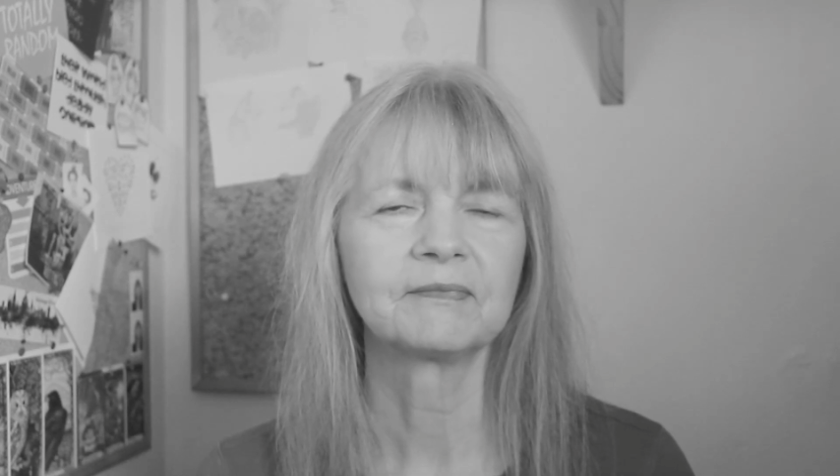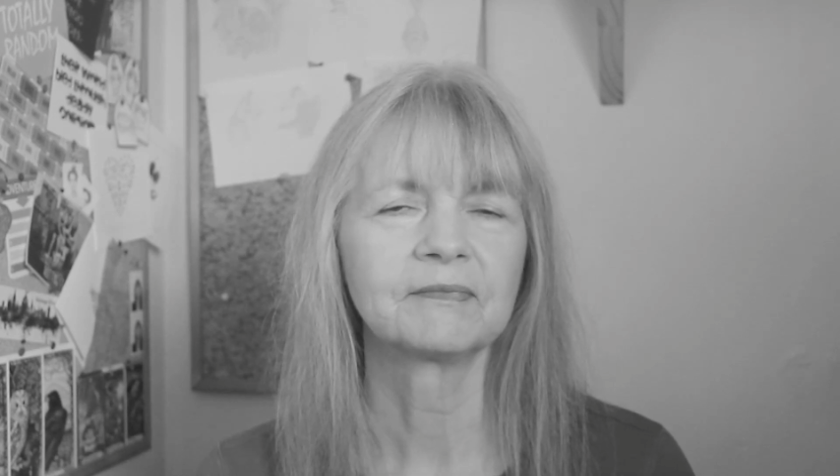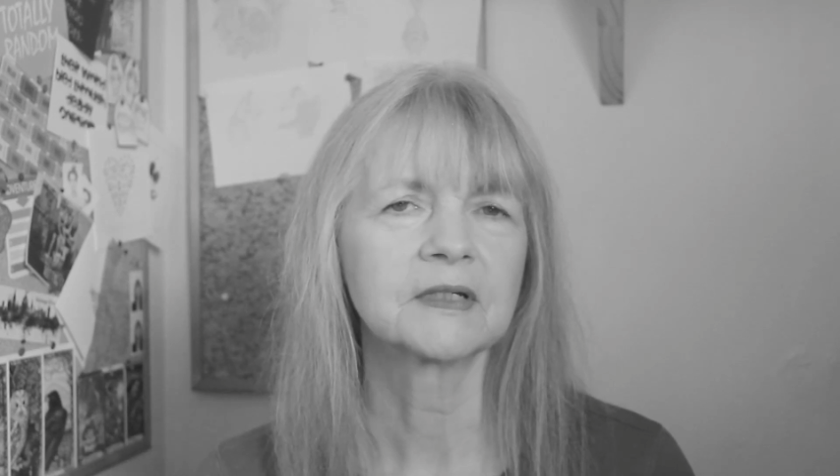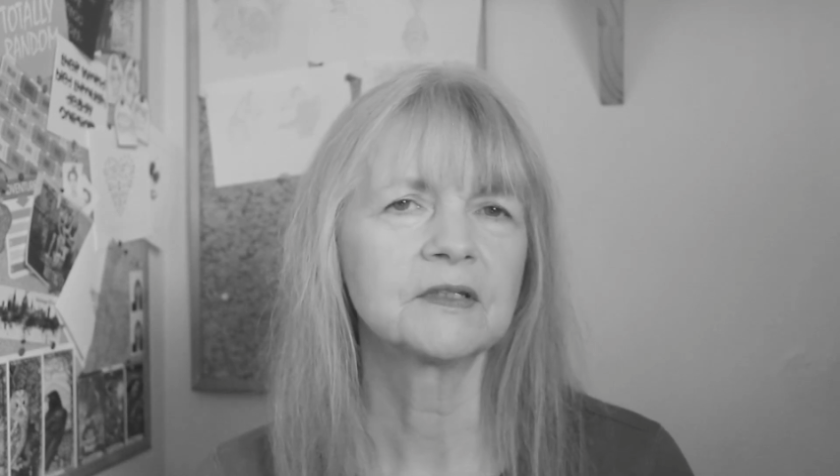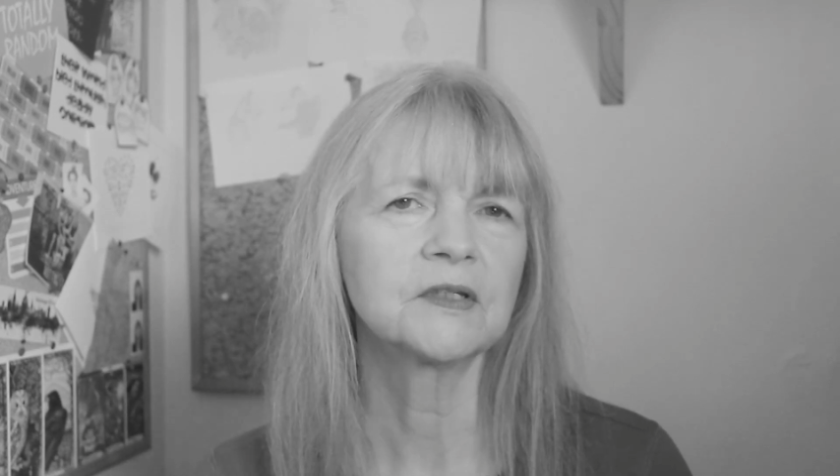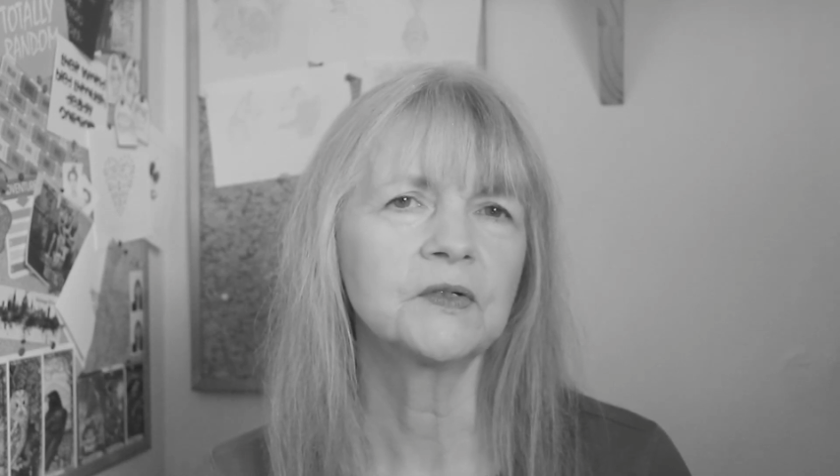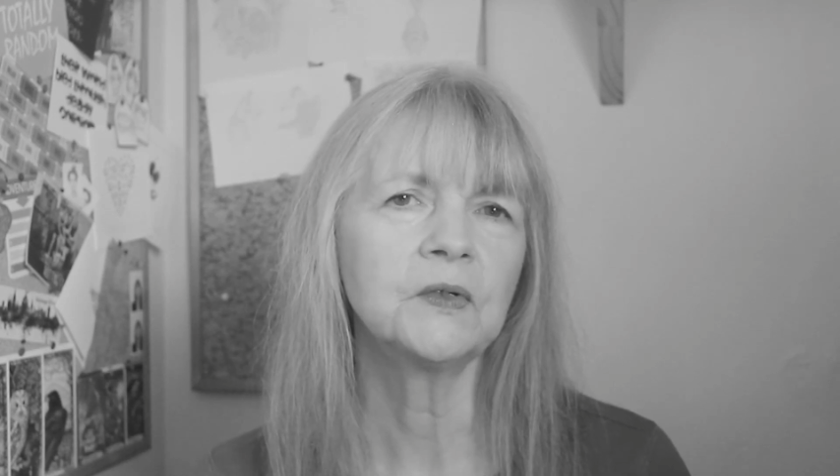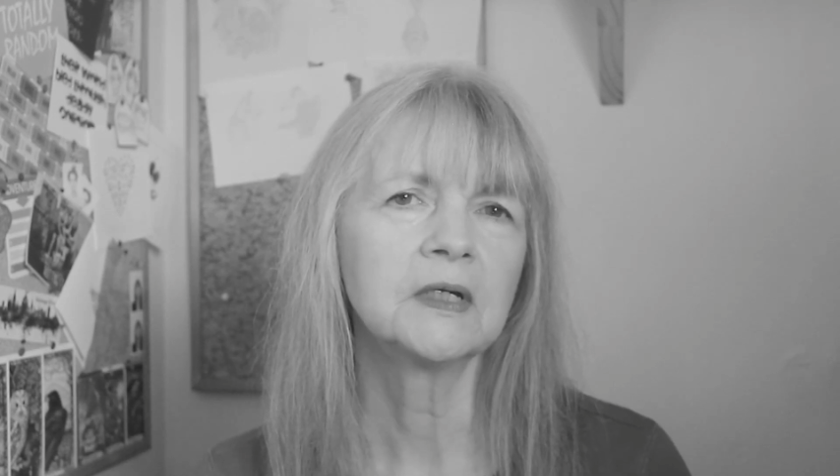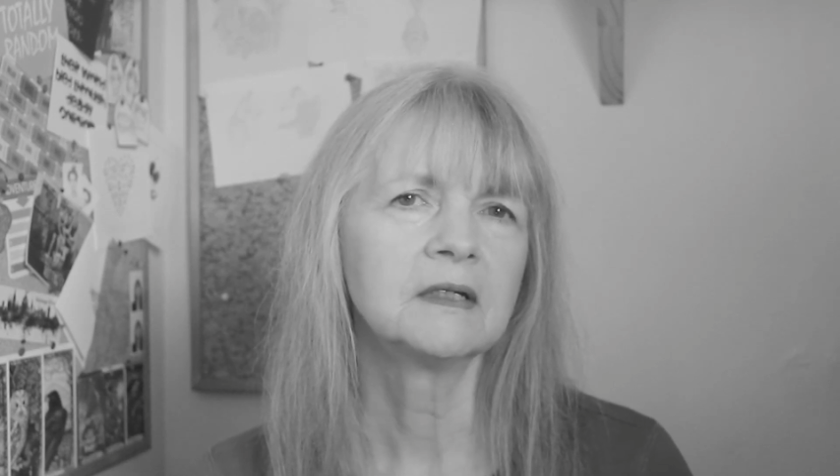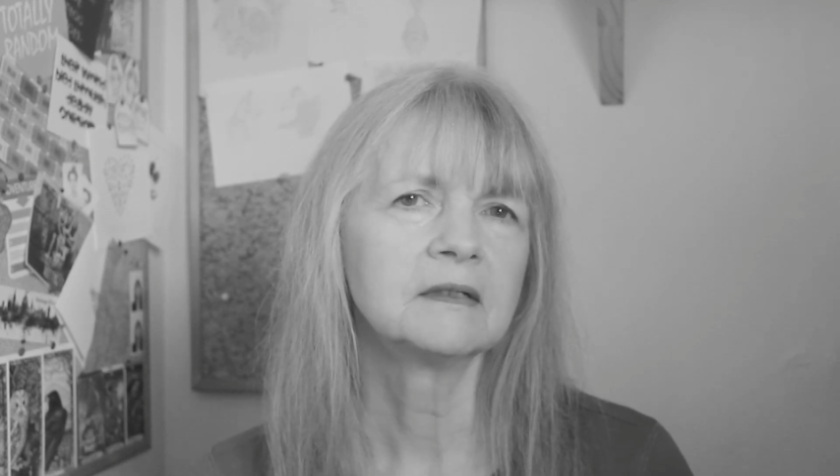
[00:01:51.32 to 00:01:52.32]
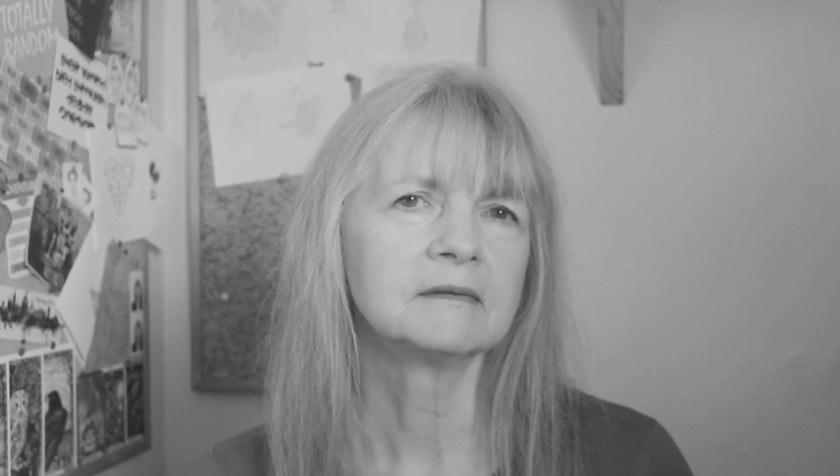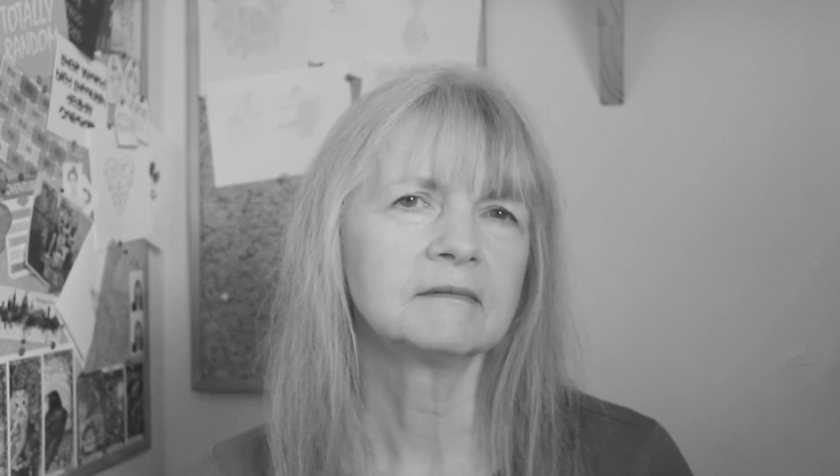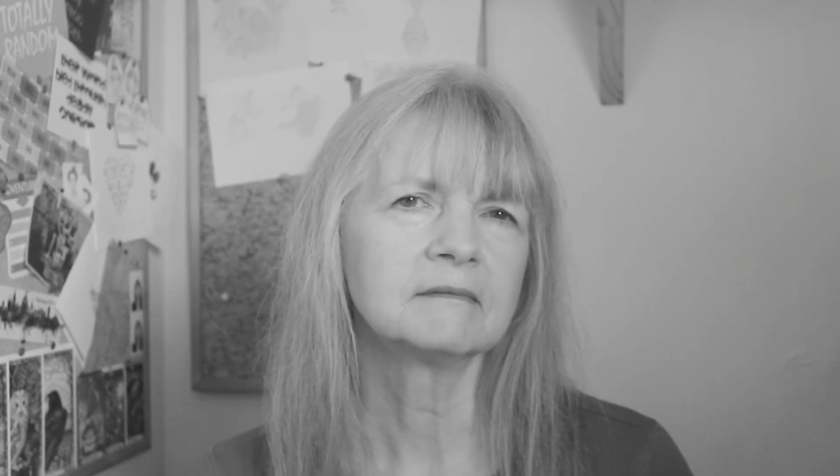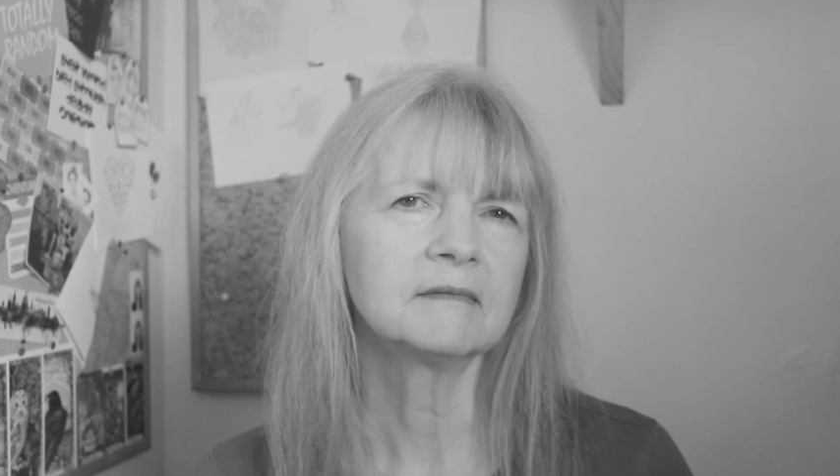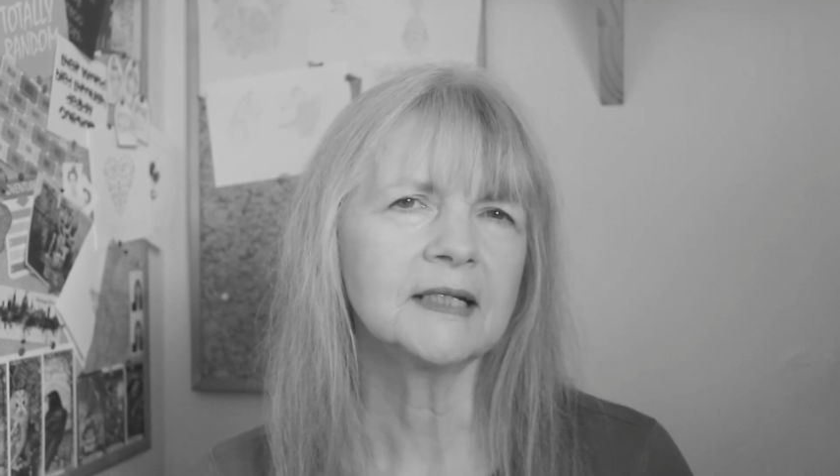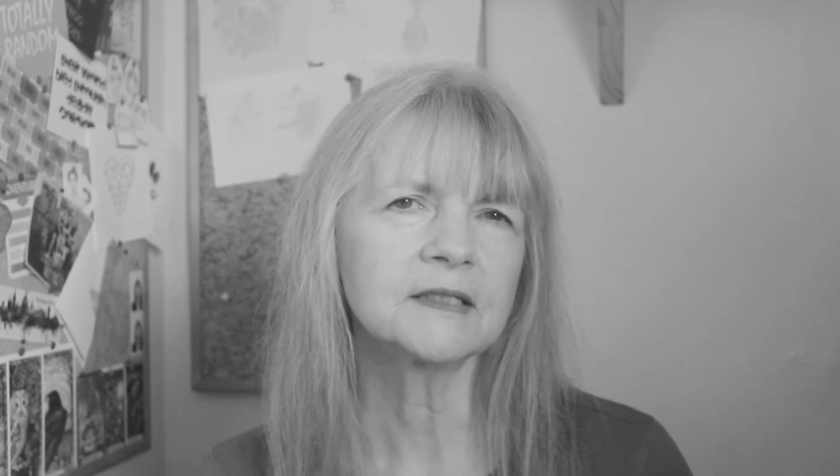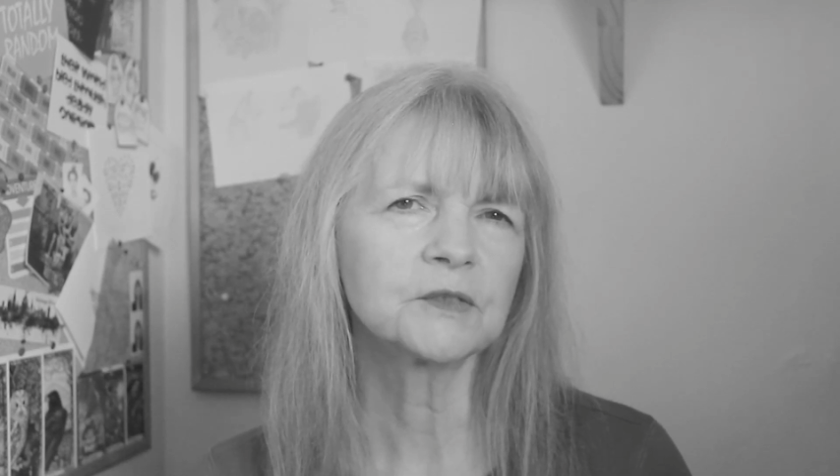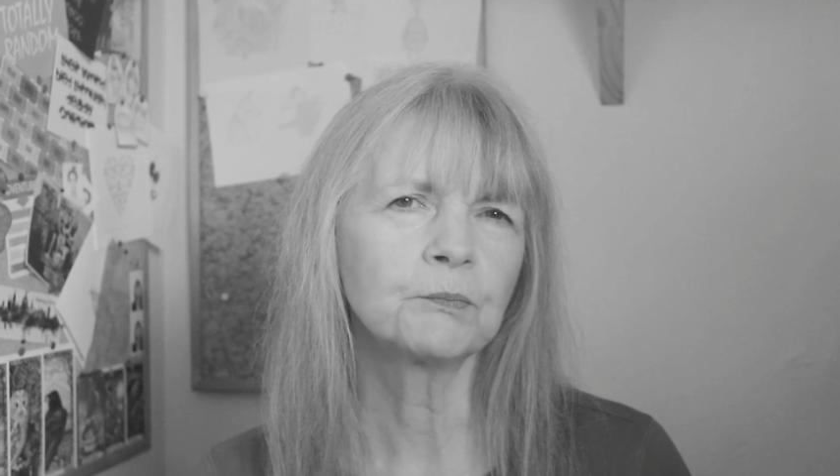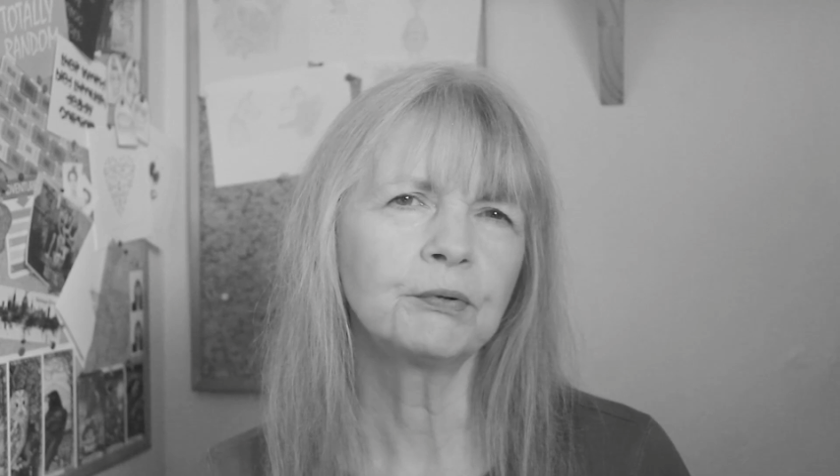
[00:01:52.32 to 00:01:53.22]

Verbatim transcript: So that's